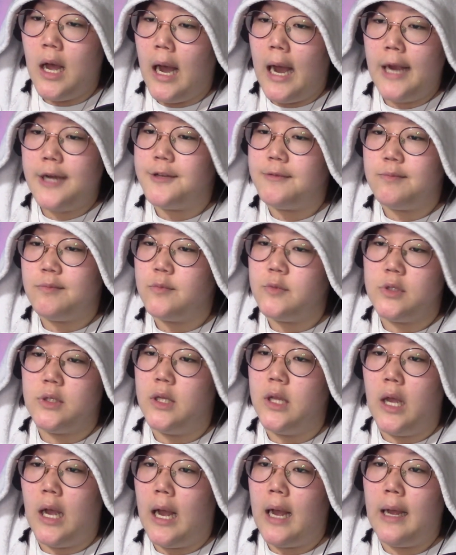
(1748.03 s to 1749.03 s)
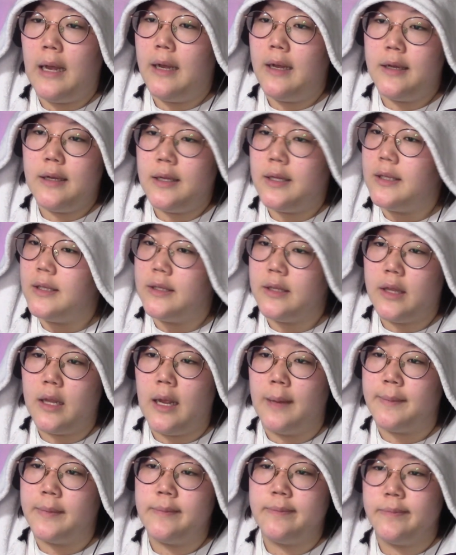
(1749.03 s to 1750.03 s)
I
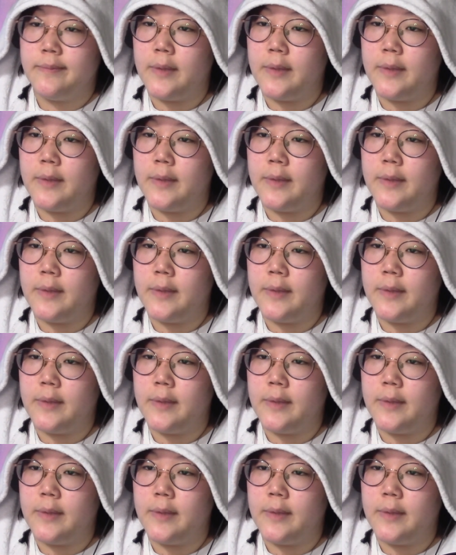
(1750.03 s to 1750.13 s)
I'm